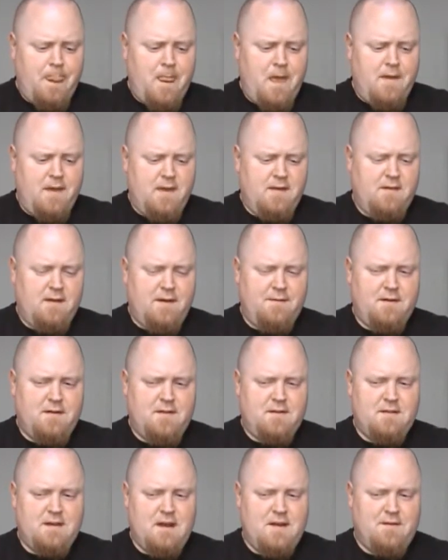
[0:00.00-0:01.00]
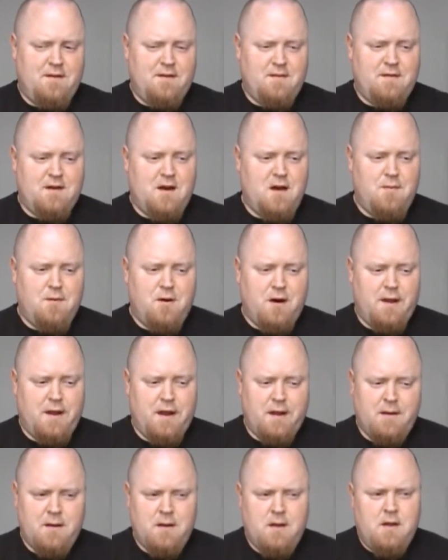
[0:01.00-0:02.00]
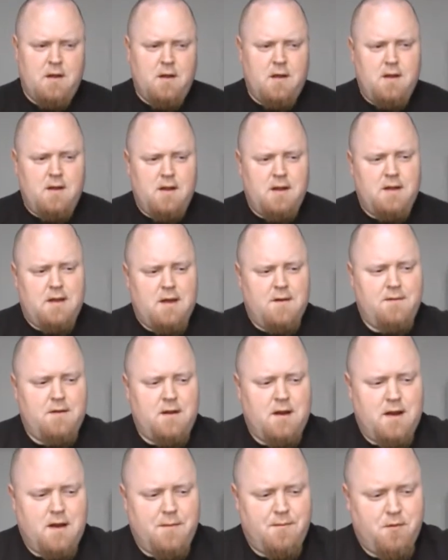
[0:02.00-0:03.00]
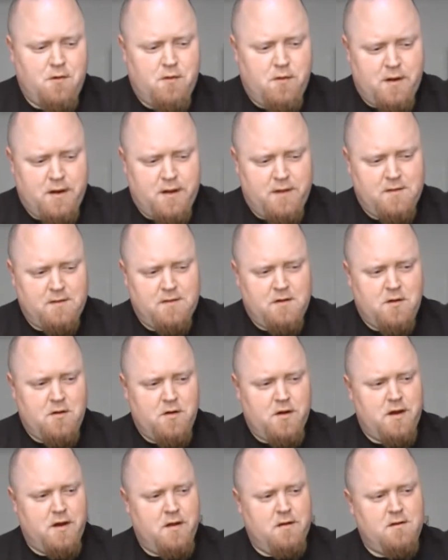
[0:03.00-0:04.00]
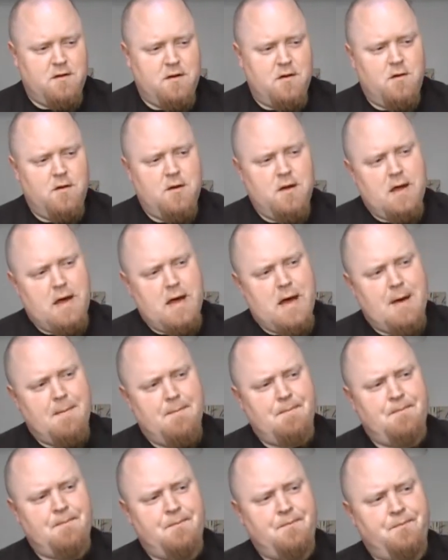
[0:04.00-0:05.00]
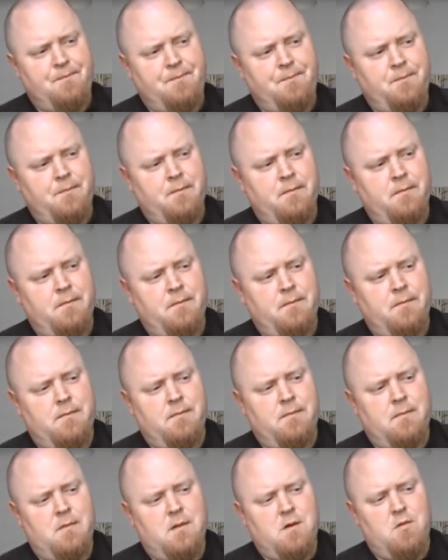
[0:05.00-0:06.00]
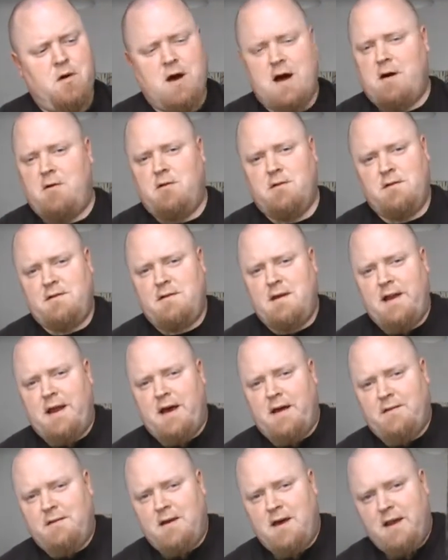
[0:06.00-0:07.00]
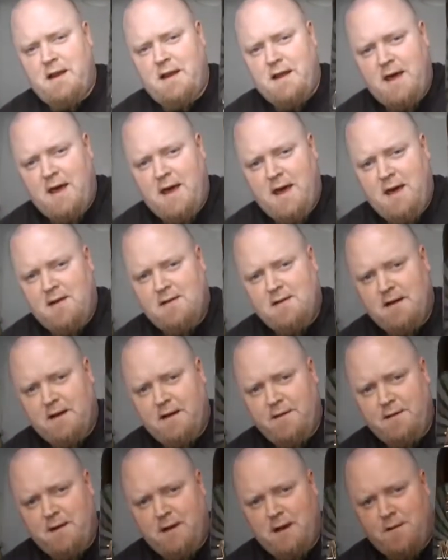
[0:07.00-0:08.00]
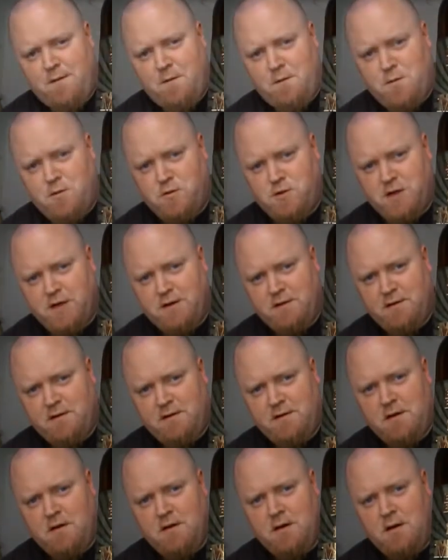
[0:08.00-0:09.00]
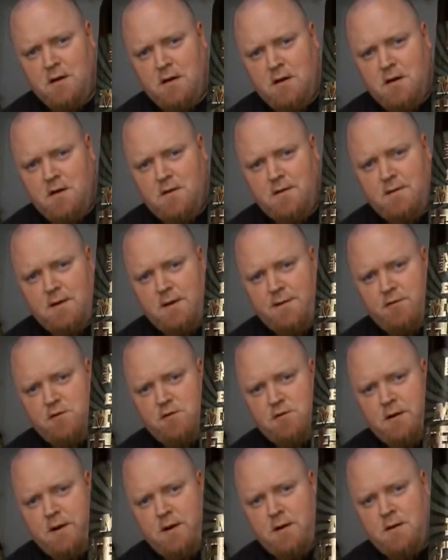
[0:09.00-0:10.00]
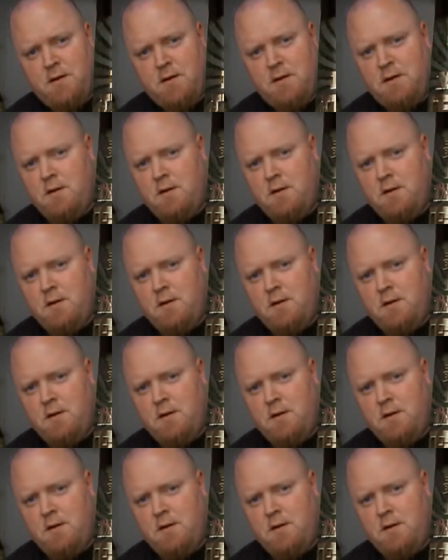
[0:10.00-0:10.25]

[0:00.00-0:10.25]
And this, if this is anything to go by, then they're definitely a brewery I need to start looking into. Um, wow, 10 out of 10. Easily for the Even More Jesus from Evil Twin.